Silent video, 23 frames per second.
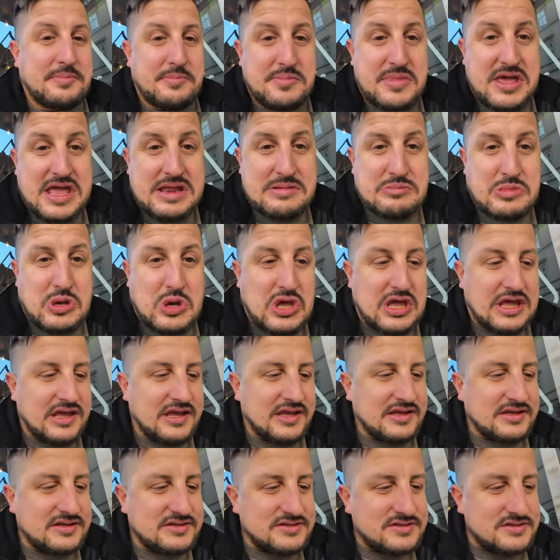man bunny.
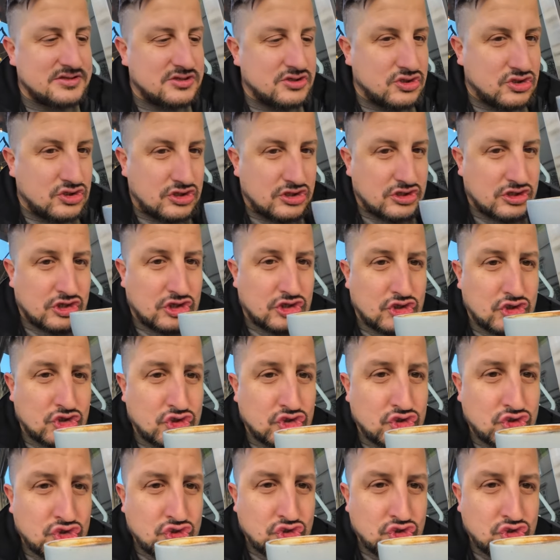Look at